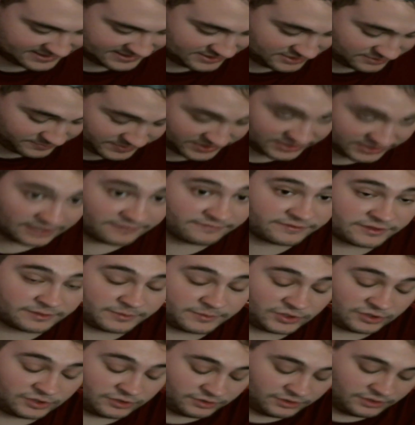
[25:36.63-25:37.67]
is super
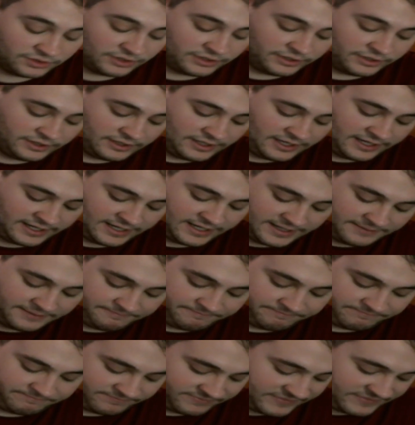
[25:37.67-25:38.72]
comfortable.
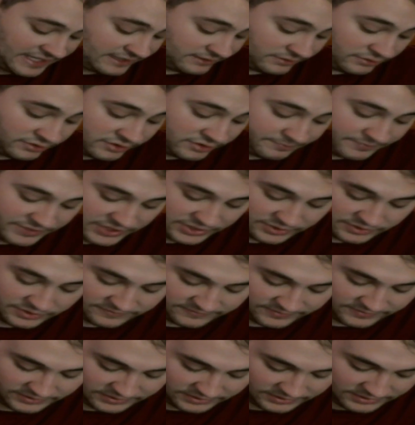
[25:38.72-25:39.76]
They look
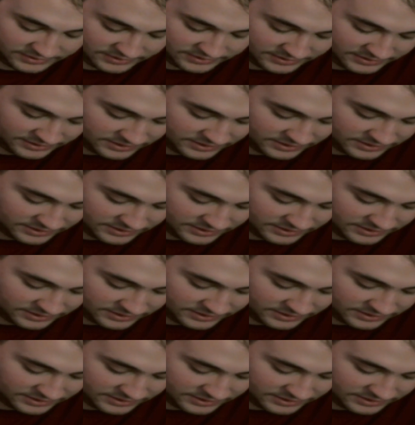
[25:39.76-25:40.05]
beautiful,